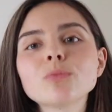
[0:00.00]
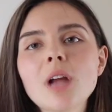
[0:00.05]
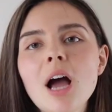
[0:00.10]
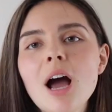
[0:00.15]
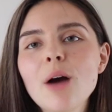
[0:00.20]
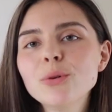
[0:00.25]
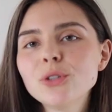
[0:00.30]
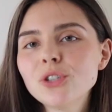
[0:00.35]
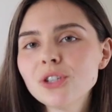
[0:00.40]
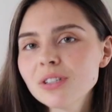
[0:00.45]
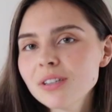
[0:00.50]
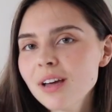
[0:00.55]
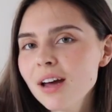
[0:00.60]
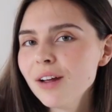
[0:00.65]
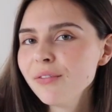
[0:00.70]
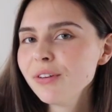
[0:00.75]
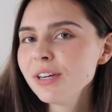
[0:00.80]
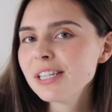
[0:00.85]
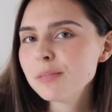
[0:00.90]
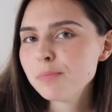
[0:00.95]
I was just
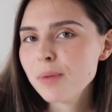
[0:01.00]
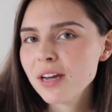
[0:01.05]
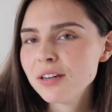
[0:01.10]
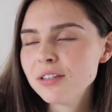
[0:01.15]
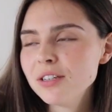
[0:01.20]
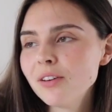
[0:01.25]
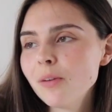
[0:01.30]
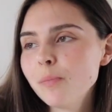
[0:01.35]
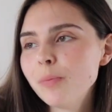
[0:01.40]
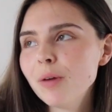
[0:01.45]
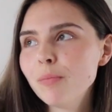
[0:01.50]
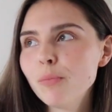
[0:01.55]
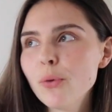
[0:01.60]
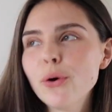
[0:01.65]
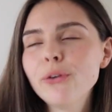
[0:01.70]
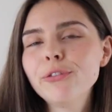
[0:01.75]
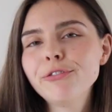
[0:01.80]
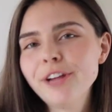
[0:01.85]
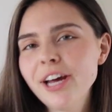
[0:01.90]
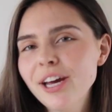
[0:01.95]
kind of expecting a bit
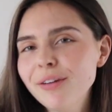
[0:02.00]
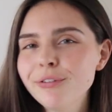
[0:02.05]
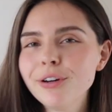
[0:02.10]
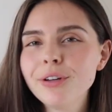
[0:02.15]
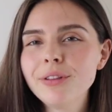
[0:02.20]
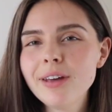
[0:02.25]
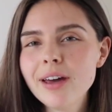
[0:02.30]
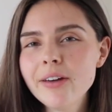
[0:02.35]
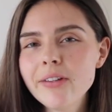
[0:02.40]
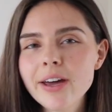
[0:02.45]
more flavor in there.